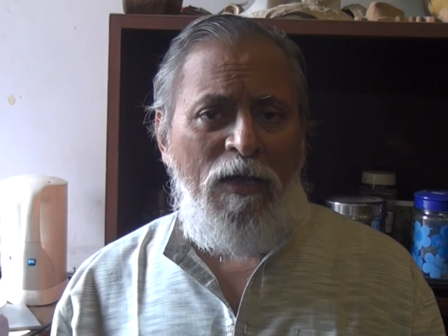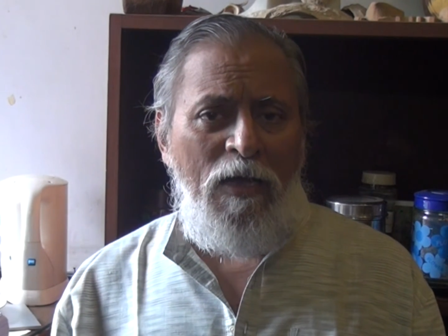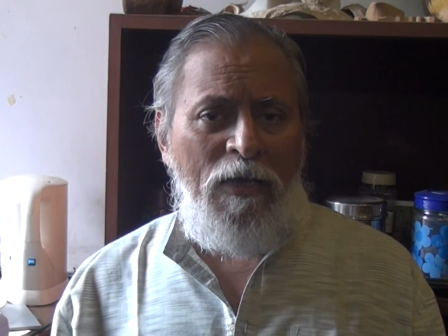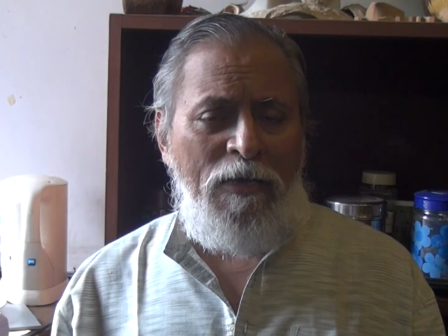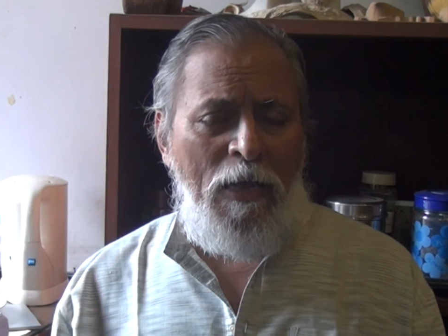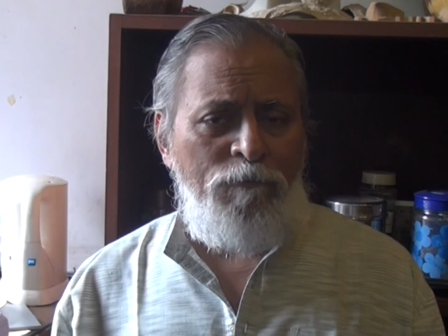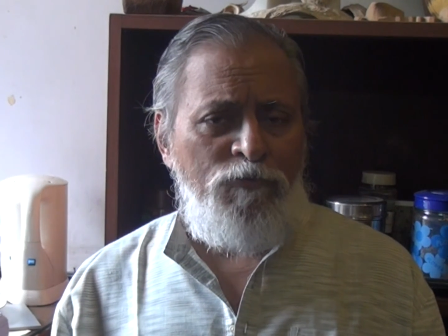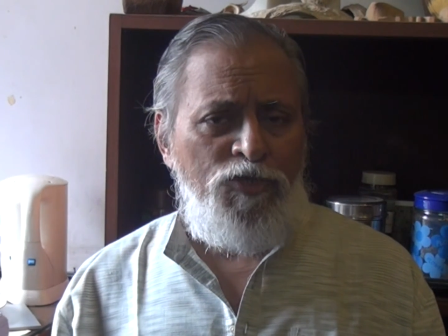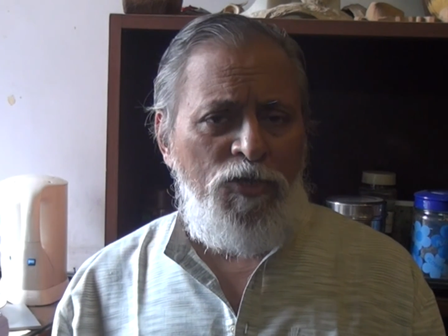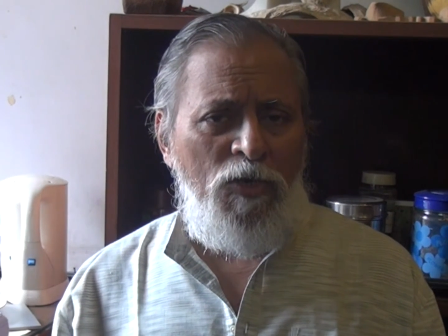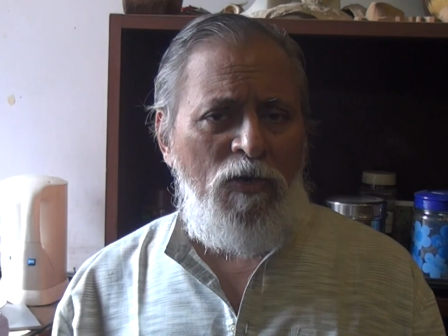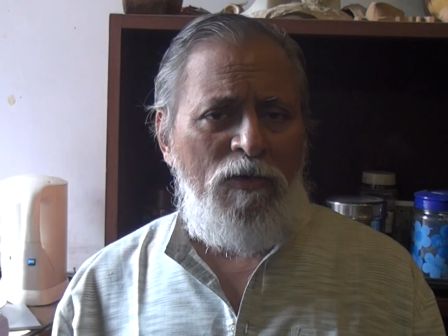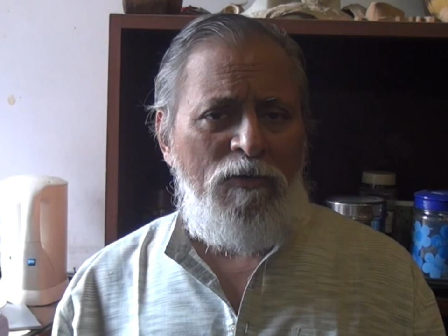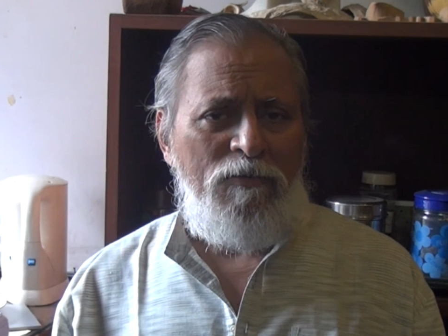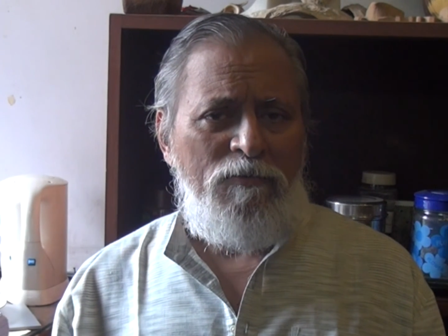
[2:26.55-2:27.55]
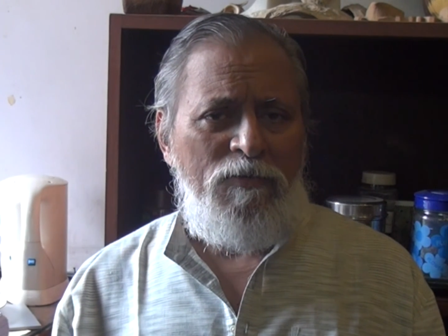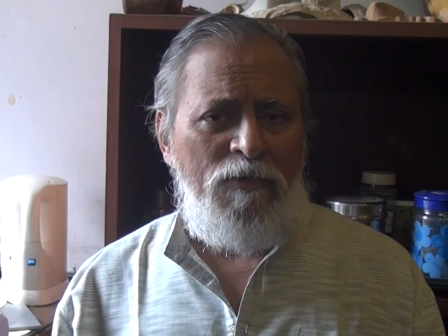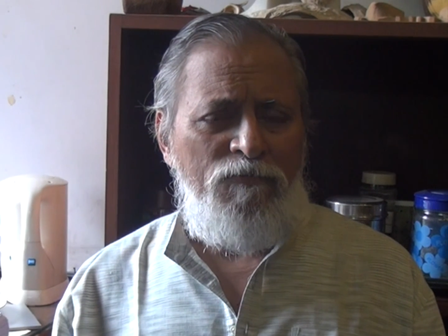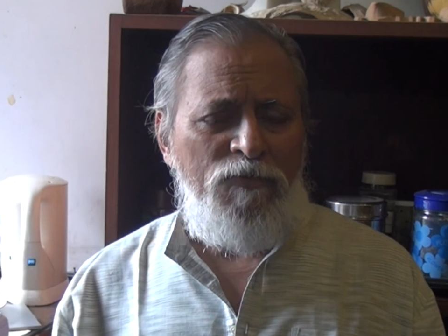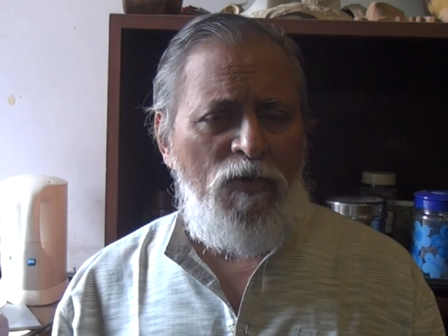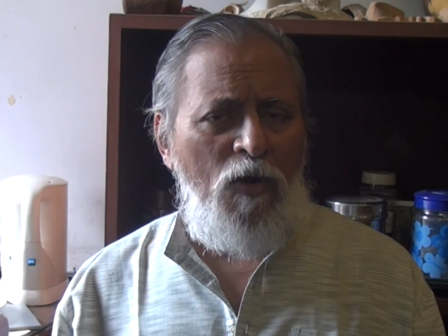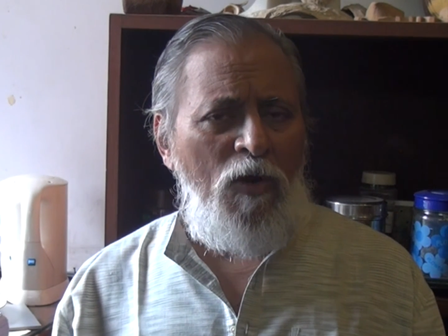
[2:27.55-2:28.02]
And I'm sure
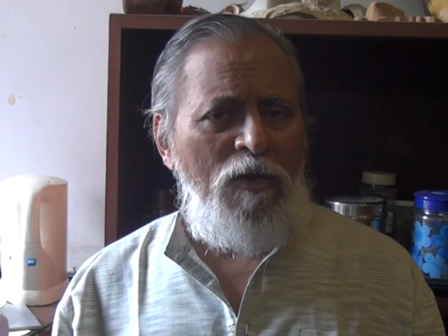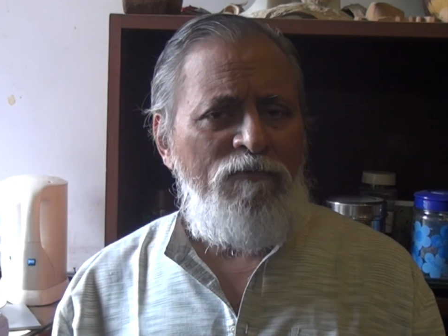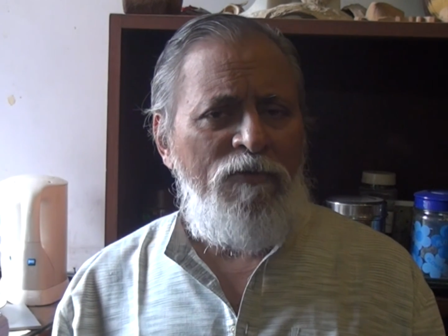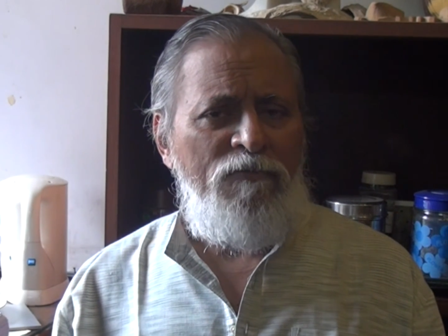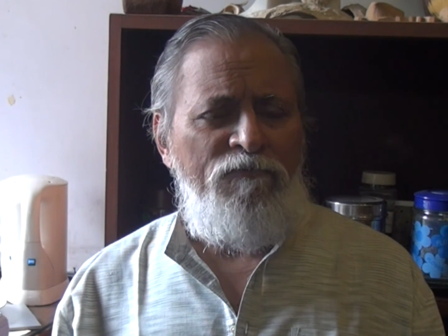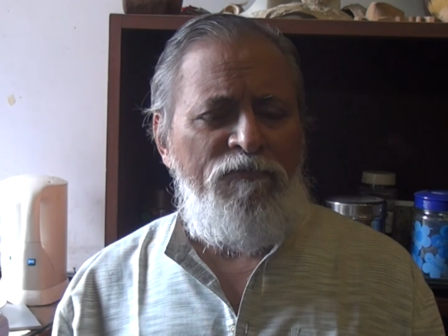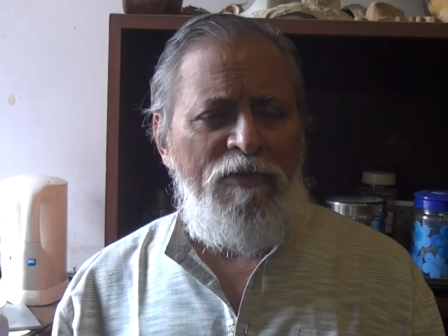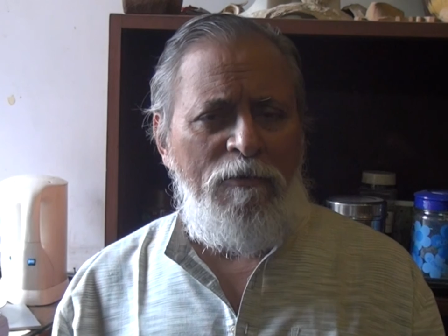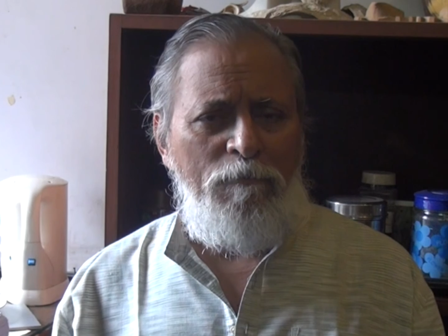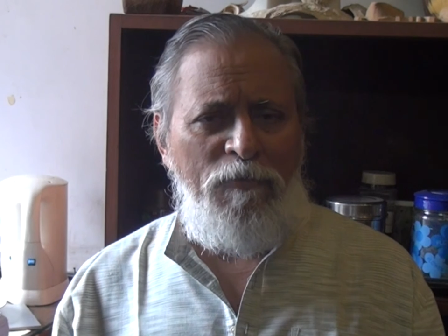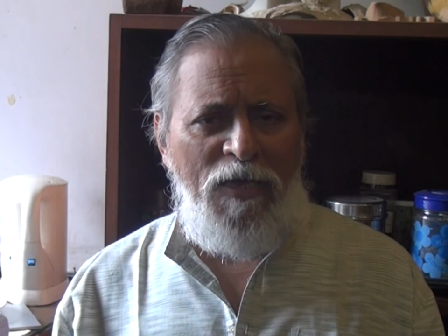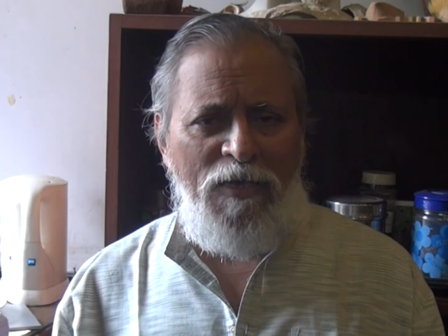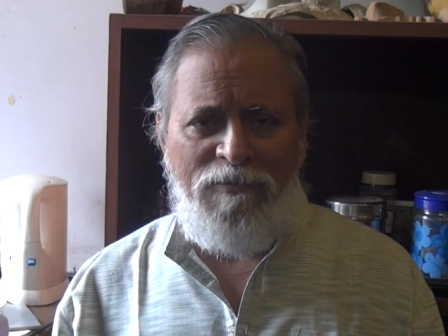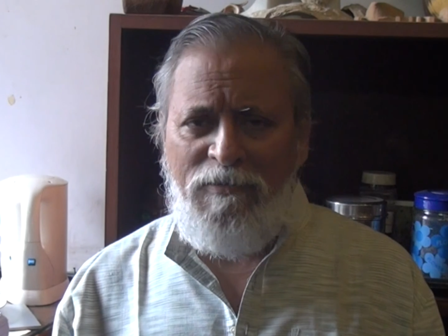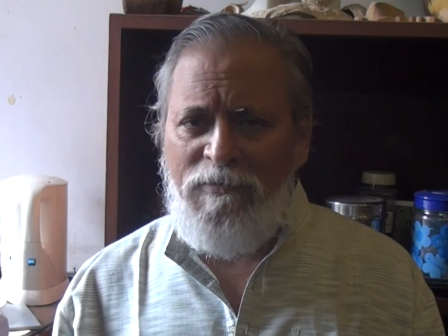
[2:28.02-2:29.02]
that we all will feel blessed.